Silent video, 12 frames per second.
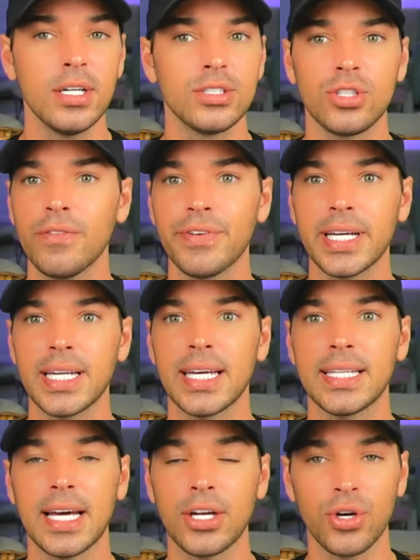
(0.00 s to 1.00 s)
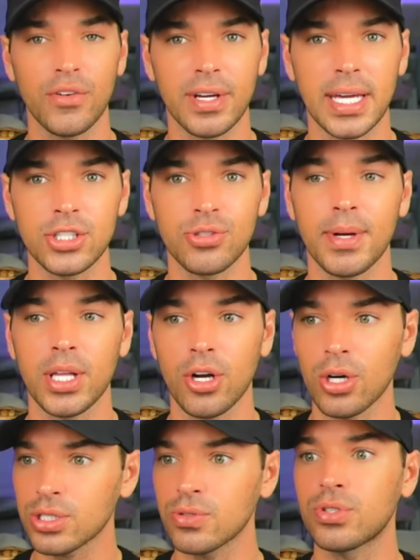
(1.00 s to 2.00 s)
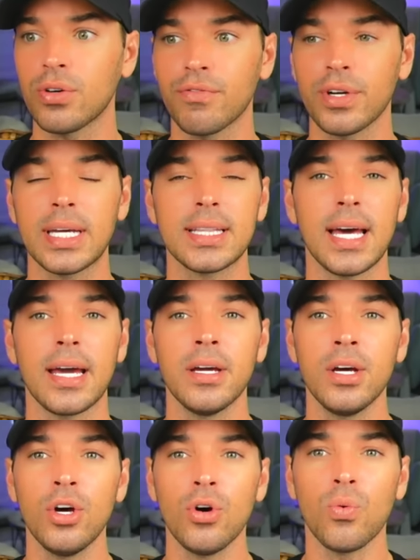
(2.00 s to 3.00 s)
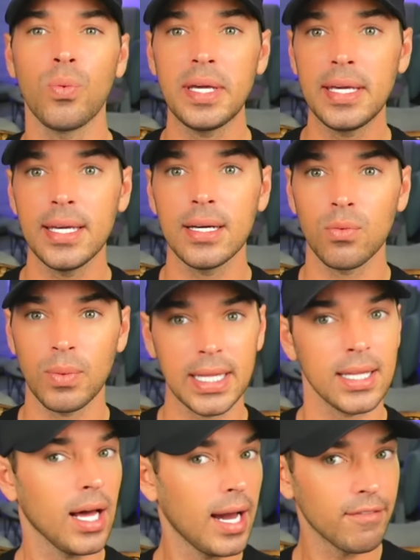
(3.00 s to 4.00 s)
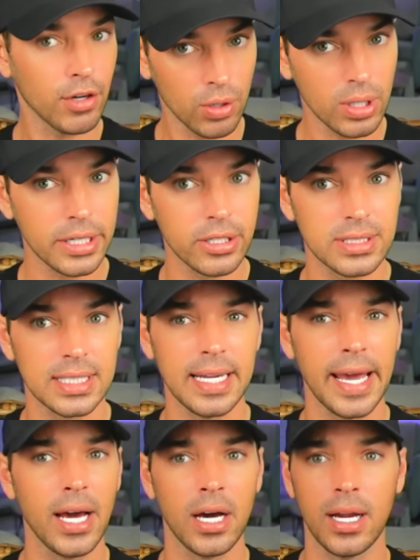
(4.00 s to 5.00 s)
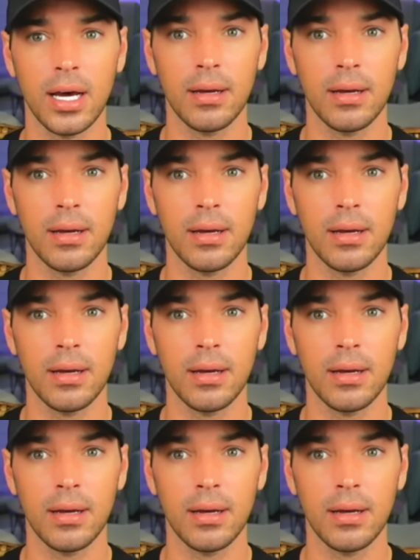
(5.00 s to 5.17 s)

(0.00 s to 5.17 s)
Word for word: Don't forget to hit that notification bell. And also don't forget that we went live earlier today on